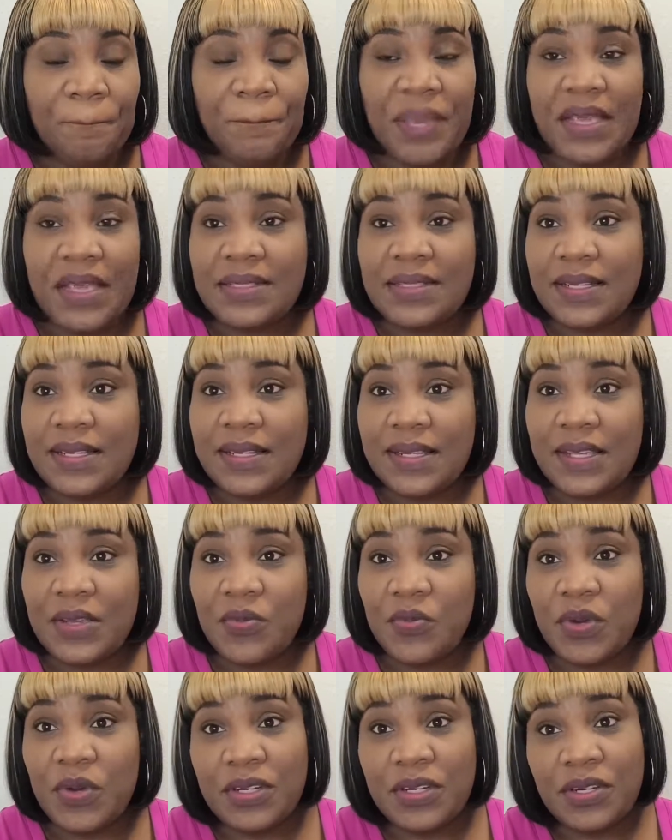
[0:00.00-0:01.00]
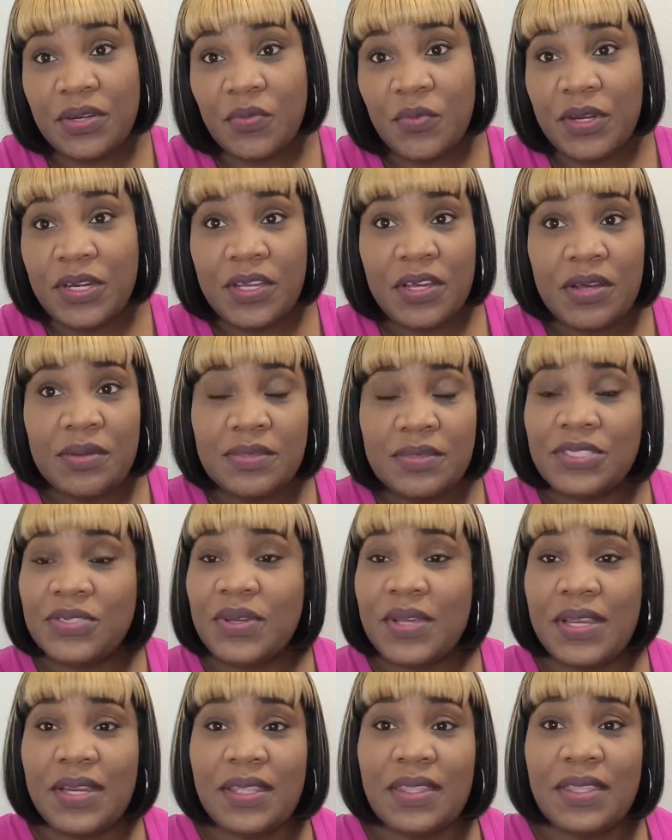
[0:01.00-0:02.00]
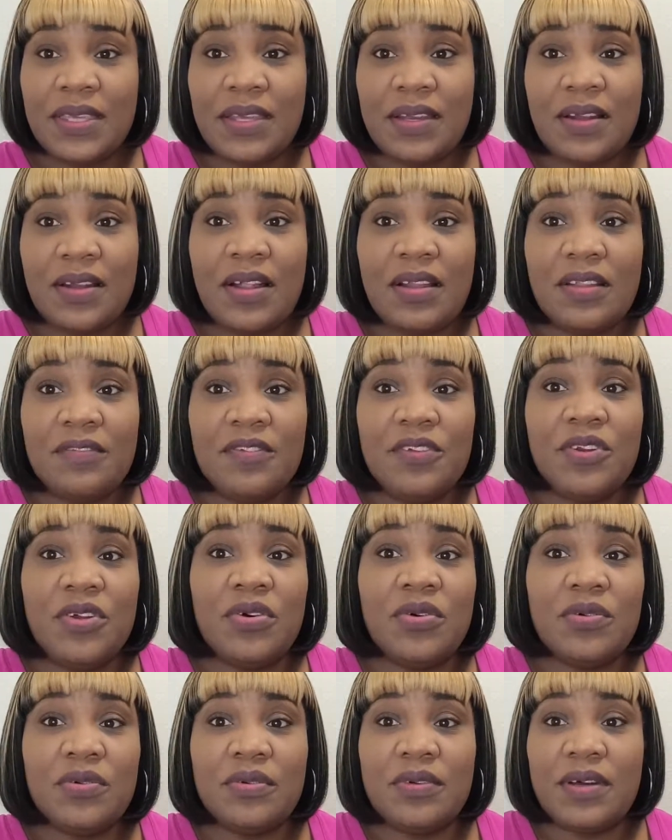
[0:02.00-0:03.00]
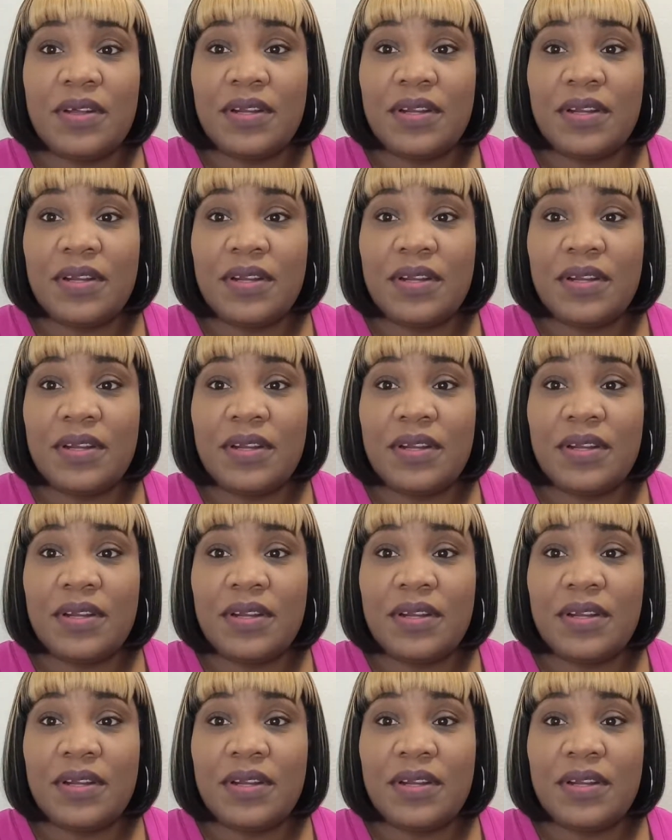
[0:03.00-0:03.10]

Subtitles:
basically when it comes to anything at all, if you don't,